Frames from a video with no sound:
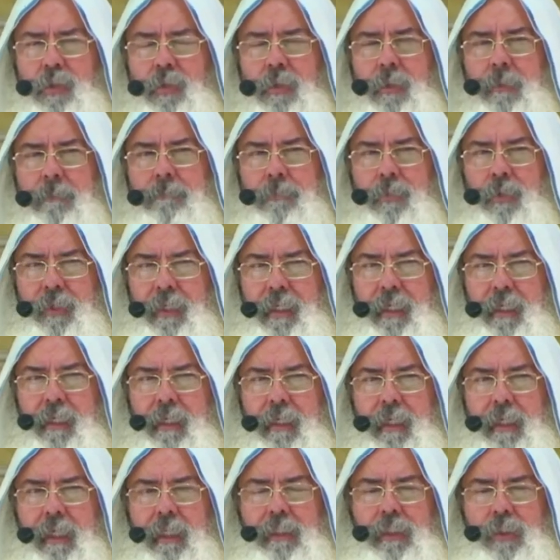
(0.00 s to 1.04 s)
again
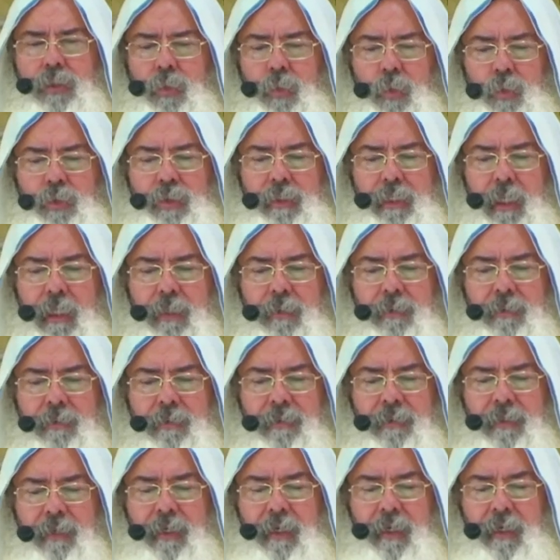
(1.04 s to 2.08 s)
now is that you have to think
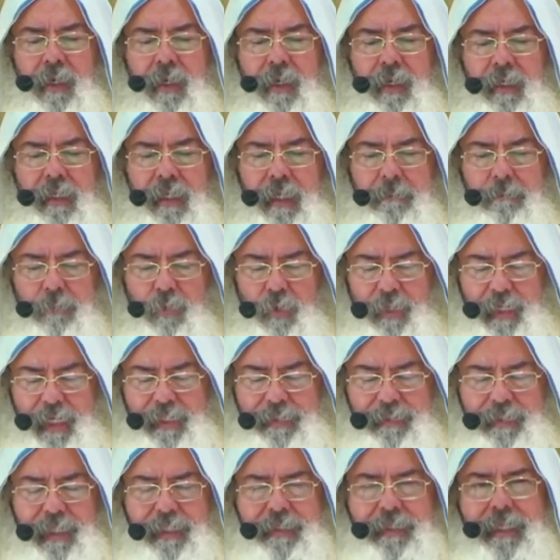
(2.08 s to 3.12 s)
more about Yahshua HaMashiach.